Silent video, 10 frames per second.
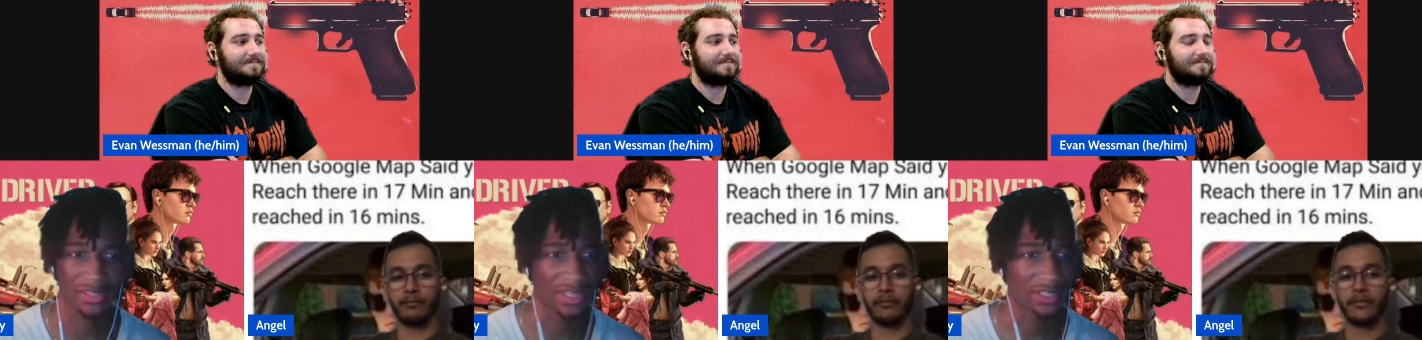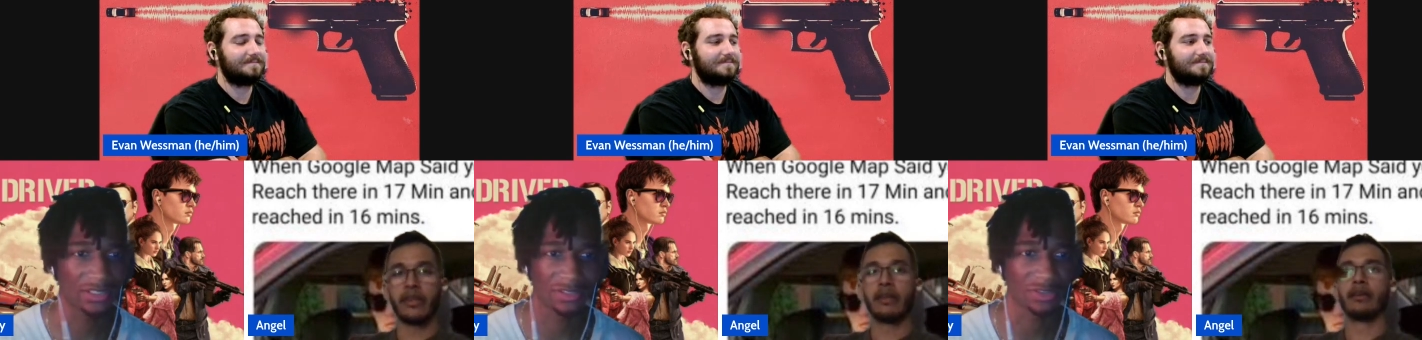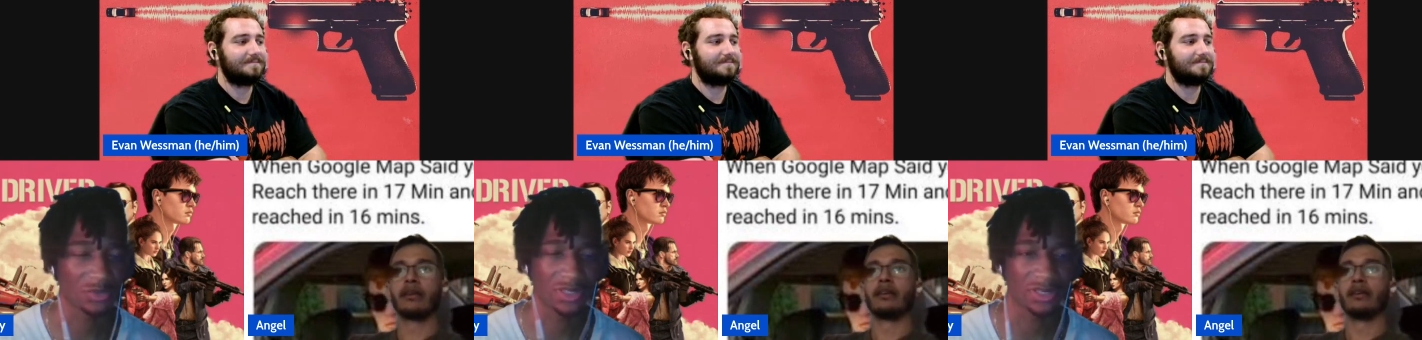Speaker 1: they
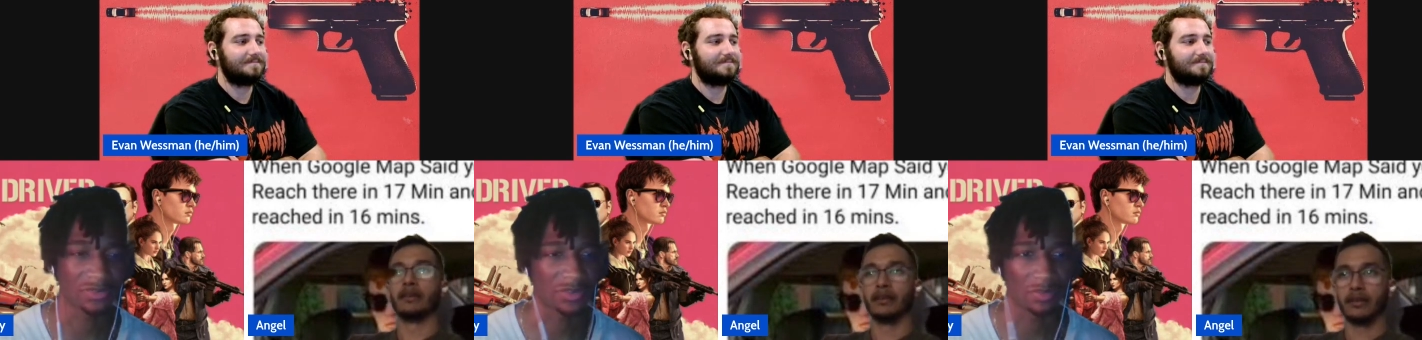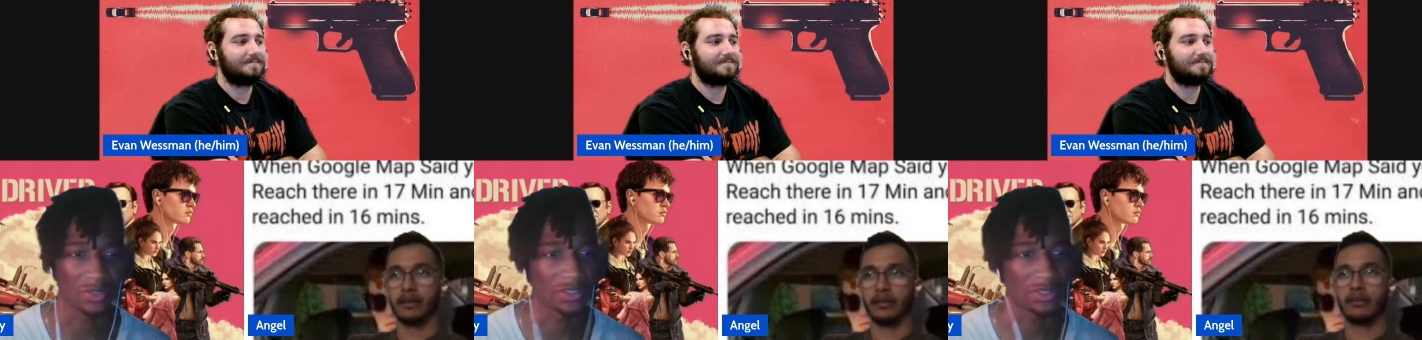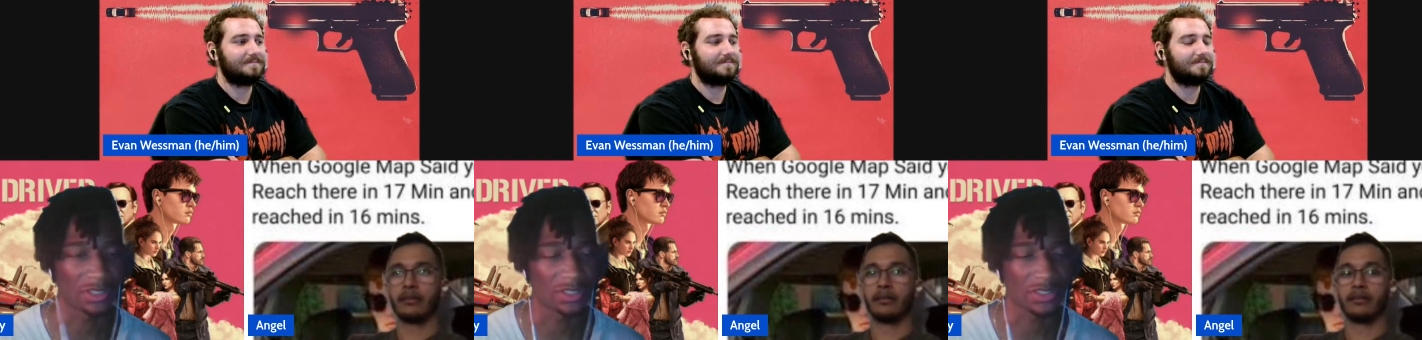didn't do enough in the
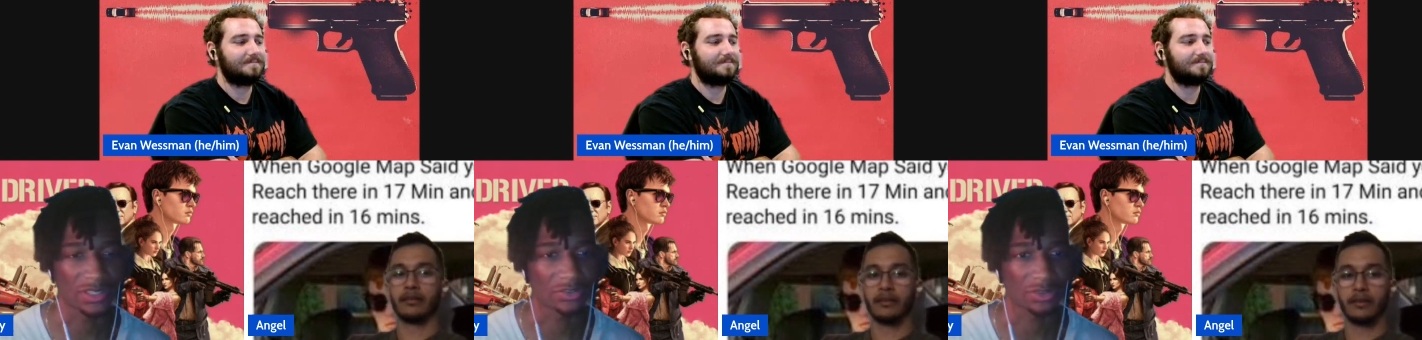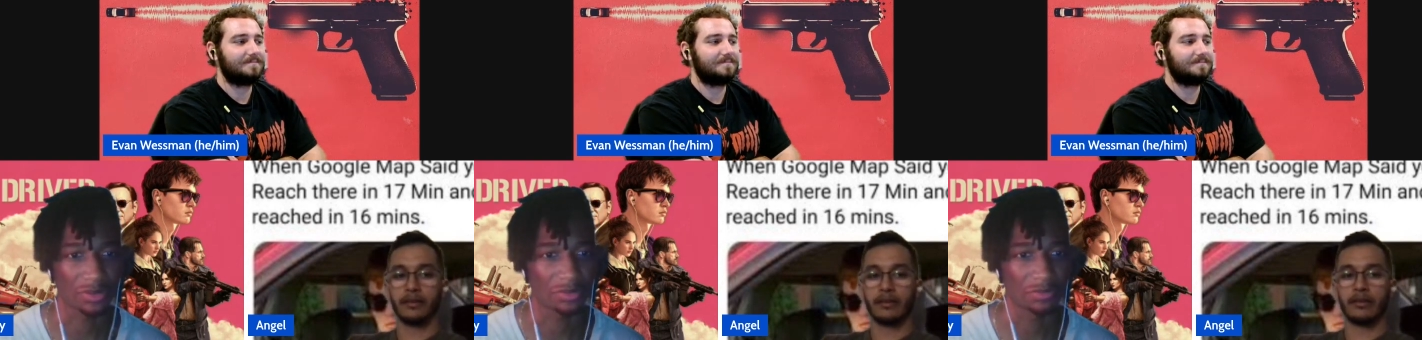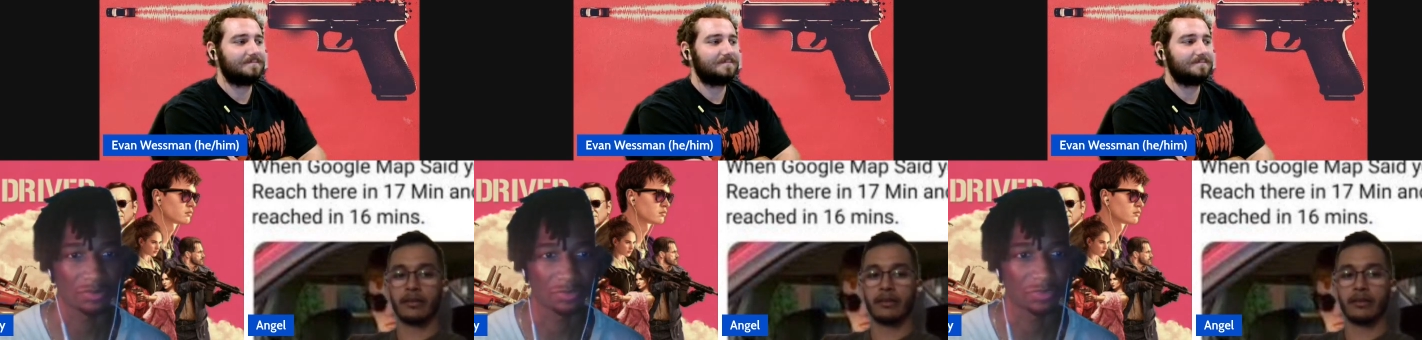begin in his intro
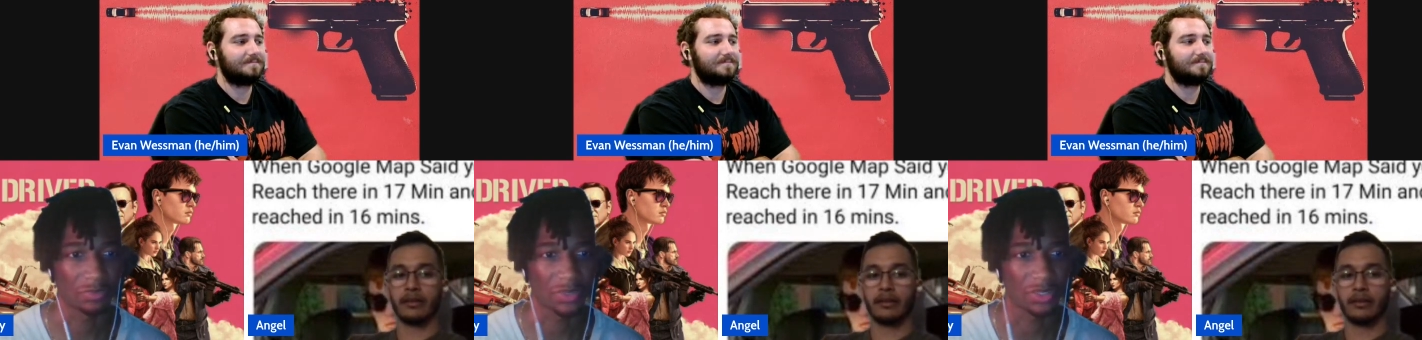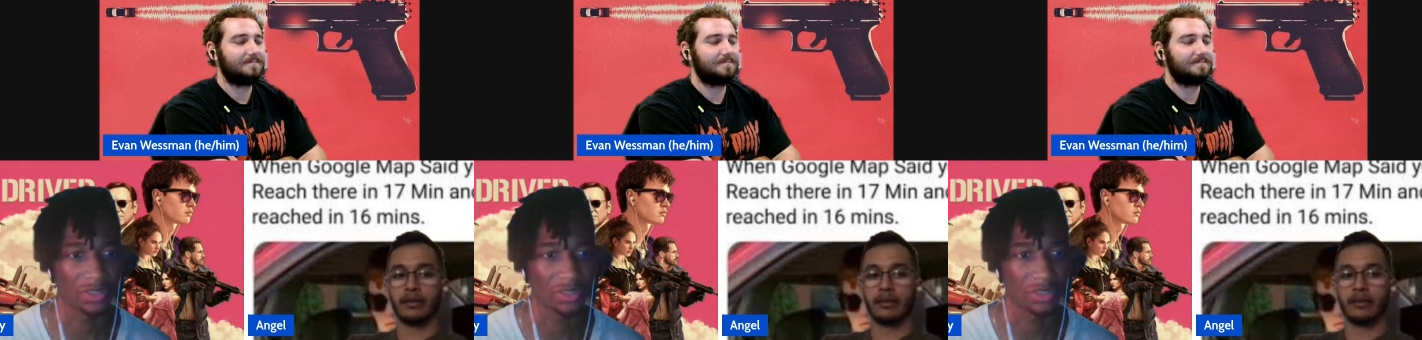for me.